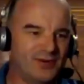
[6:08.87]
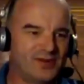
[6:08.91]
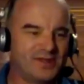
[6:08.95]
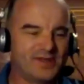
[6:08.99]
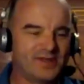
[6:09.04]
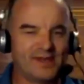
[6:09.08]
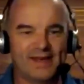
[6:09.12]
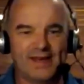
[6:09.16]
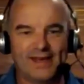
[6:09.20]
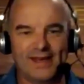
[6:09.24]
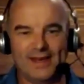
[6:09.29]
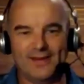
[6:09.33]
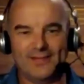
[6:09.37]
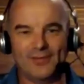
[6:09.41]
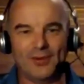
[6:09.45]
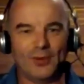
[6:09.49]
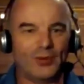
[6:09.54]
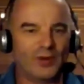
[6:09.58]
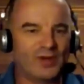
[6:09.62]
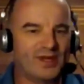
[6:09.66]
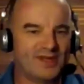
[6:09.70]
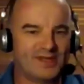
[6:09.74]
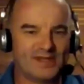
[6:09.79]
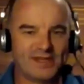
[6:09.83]
and you
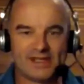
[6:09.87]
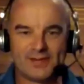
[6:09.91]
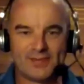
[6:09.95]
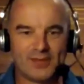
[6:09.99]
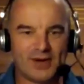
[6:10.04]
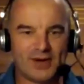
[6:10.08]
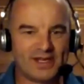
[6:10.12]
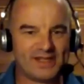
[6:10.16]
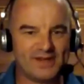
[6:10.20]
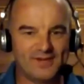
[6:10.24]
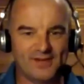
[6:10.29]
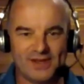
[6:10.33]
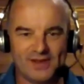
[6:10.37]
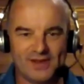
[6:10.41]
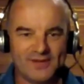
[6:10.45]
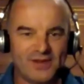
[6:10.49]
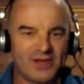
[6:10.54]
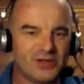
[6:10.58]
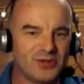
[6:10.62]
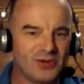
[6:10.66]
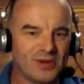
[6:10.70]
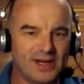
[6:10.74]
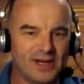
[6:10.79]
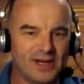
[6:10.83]
see all these expressive
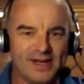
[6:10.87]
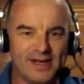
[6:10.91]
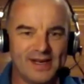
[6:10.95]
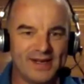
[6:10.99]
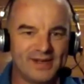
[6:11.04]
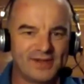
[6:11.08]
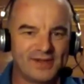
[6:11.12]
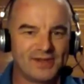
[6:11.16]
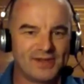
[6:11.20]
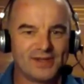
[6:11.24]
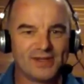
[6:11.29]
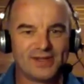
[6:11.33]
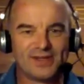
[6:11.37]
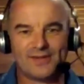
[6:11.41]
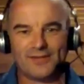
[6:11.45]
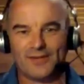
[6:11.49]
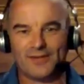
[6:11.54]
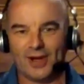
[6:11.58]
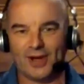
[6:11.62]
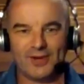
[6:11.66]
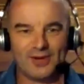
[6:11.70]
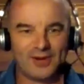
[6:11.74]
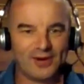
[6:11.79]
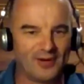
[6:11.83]

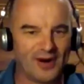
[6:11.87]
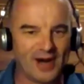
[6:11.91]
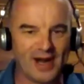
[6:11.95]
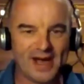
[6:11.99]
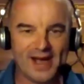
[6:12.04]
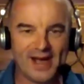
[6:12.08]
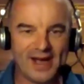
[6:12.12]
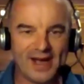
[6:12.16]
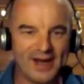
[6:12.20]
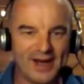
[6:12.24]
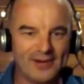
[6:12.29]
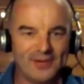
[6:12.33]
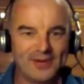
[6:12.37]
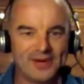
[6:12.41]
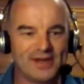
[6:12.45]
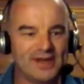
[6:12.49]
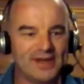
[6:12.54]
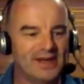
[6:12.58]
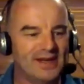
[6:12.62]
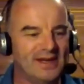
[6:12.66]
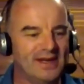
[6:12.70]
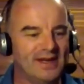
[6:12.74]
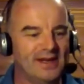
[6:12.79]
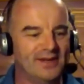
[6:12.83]
individualists floating around.